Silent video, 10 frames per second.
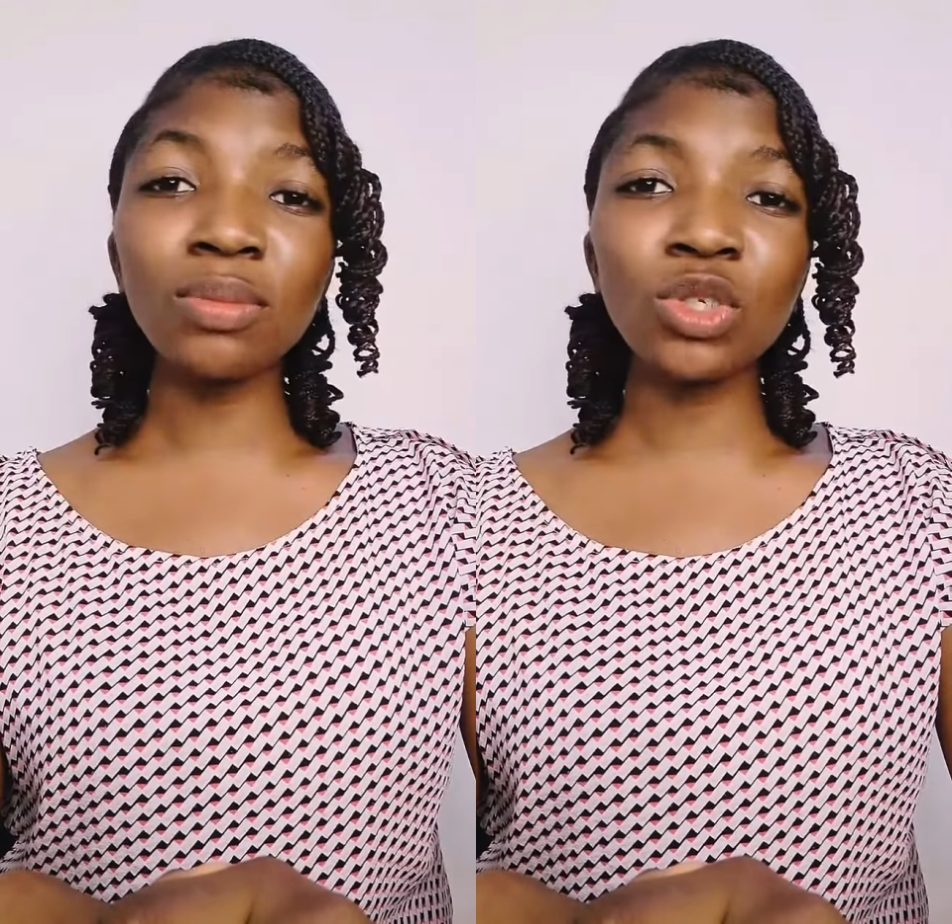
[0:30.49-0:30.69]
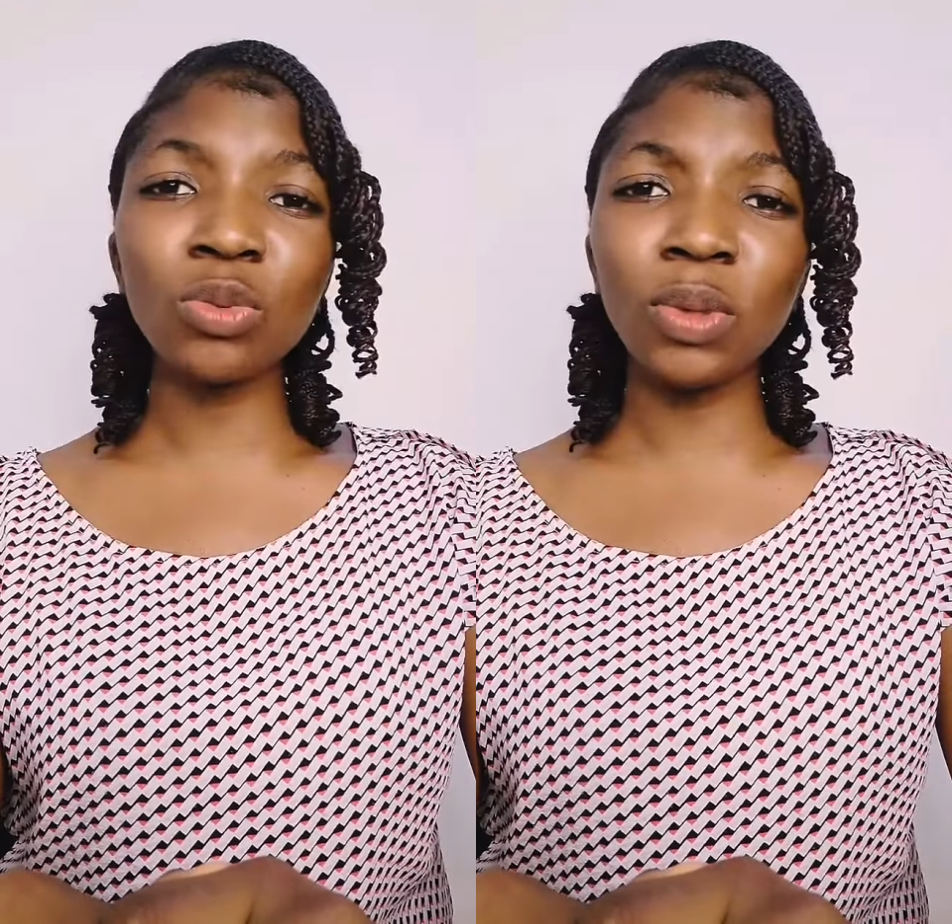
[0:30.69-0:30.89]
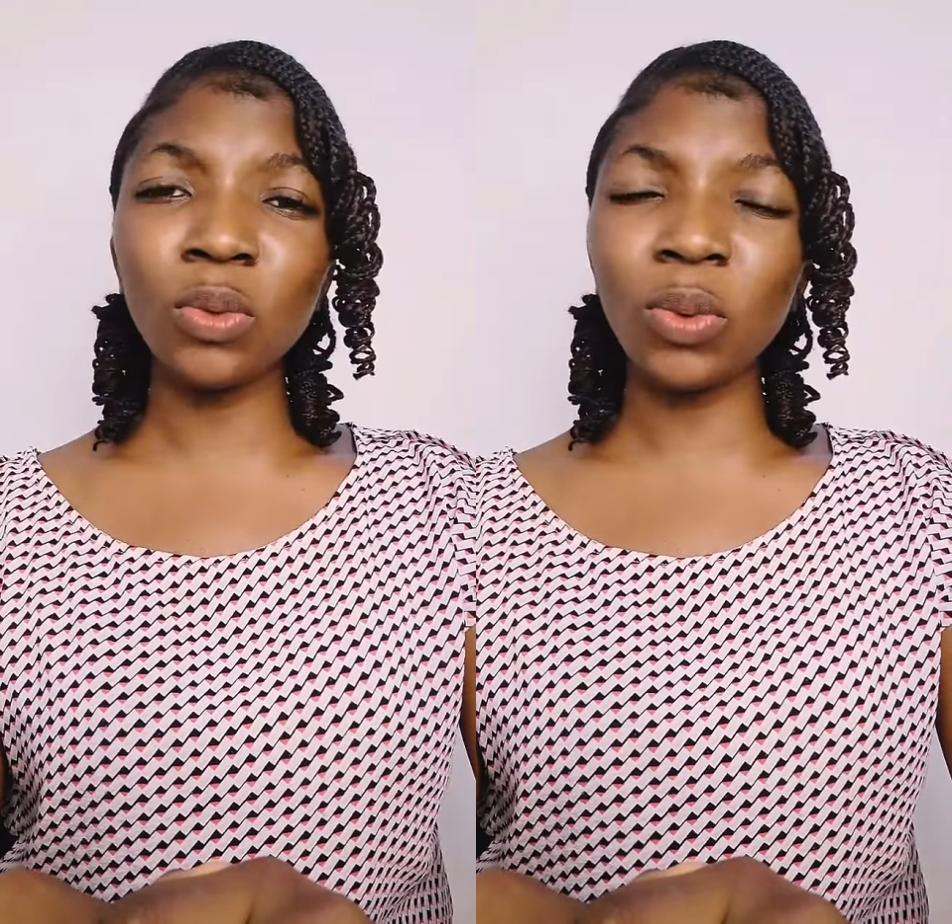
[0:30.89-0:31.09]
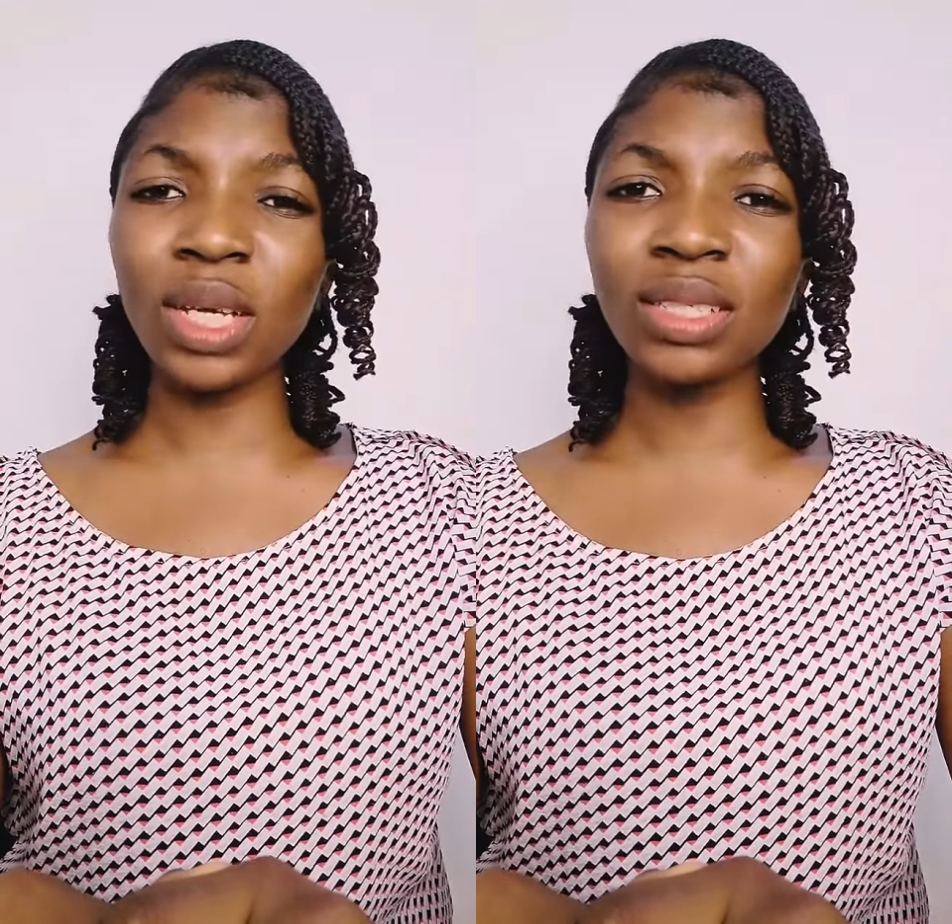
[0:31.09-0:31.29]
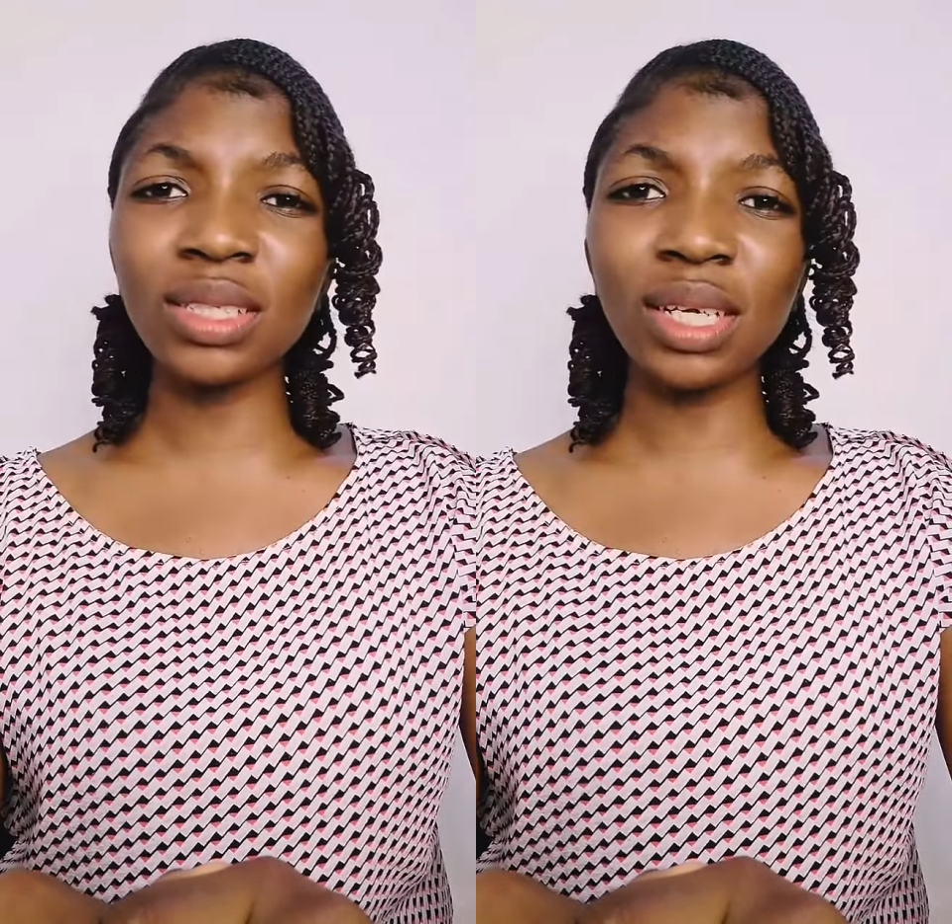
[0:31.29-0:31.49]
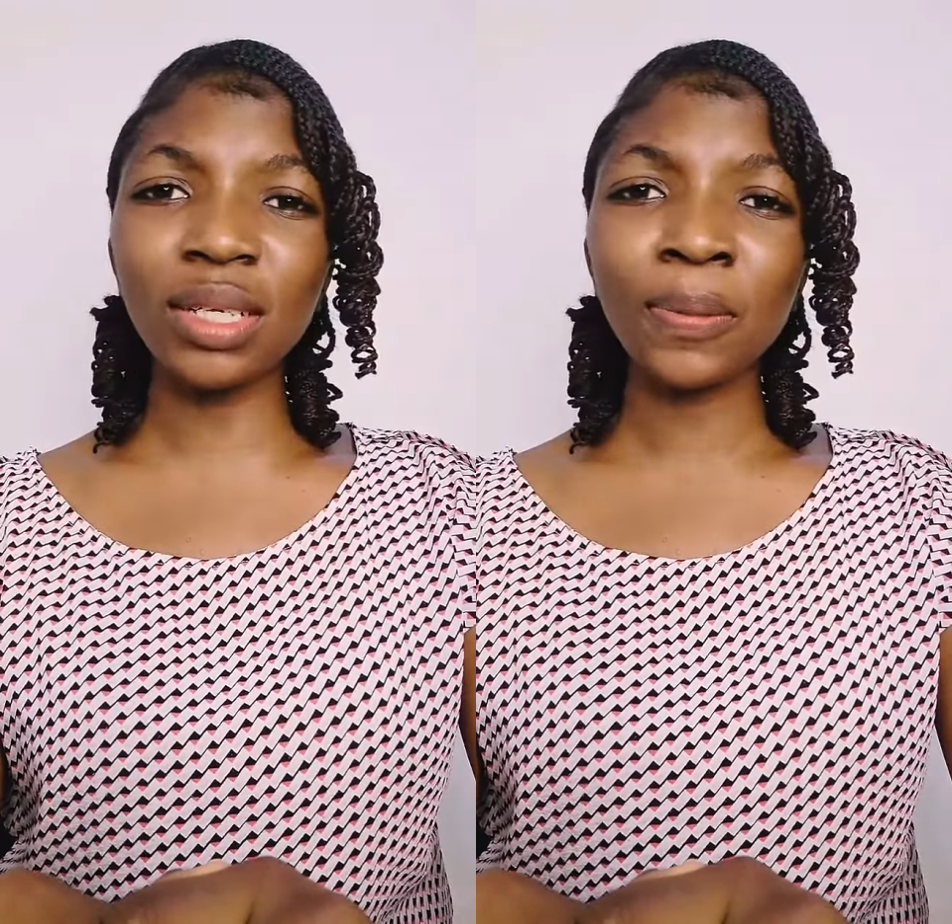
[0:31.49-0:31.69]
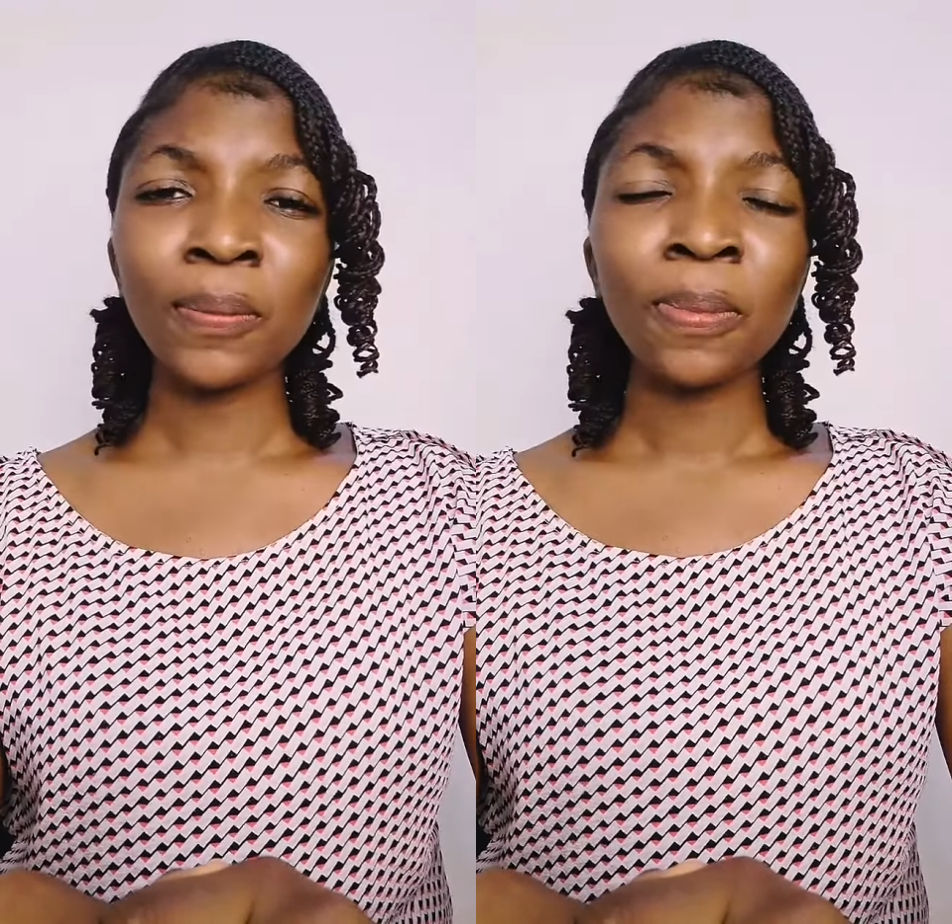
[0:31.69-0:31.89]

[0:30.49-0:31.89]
to be wasted.